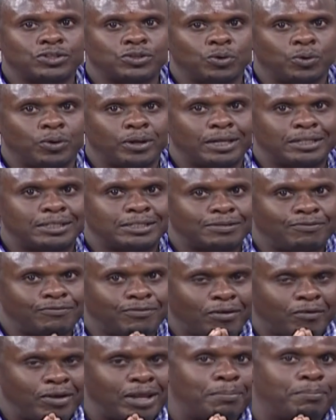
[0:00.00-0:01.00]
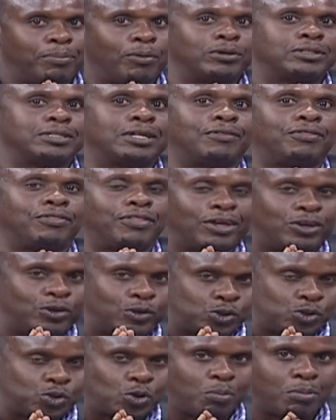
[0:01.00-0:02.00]
So it's very important. Thank
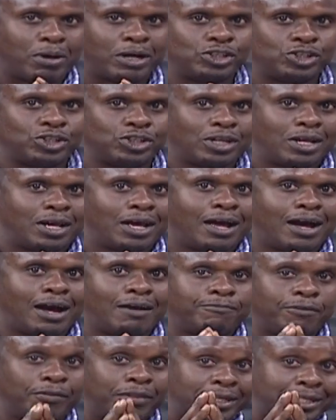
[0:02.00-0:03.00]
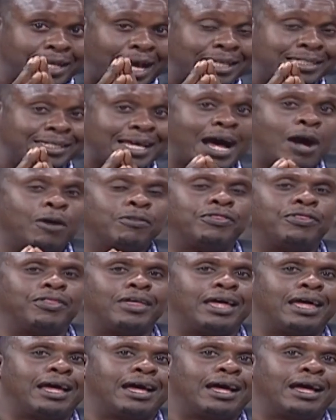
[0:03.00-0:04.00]
you so much. And for the dads out
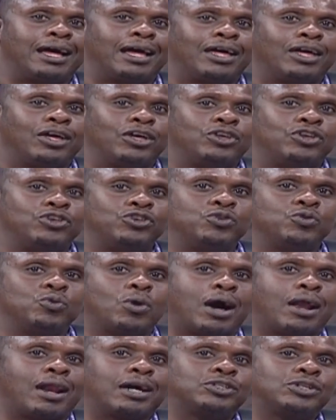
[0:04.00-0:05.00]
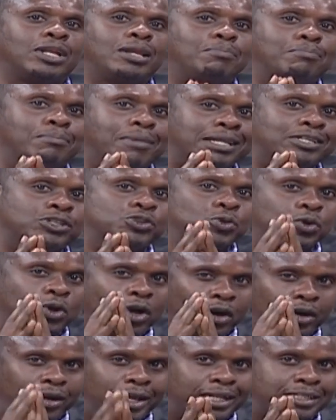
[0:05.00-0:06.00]
there, you are actually meant to
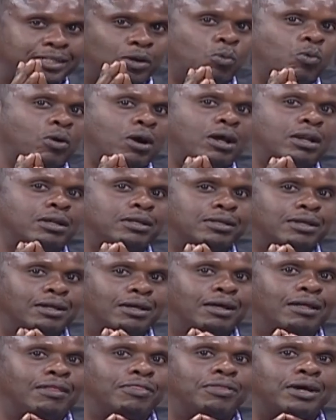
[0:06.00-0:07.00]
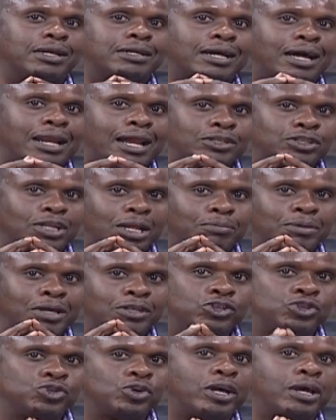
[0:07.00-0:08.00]
create a world that can actually be
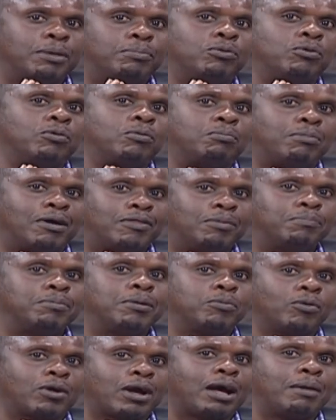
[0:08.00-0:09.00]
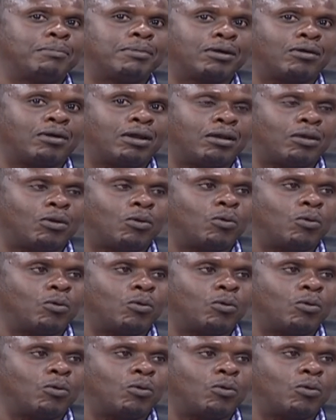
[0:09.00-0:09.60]
enjoyable by the people coming along.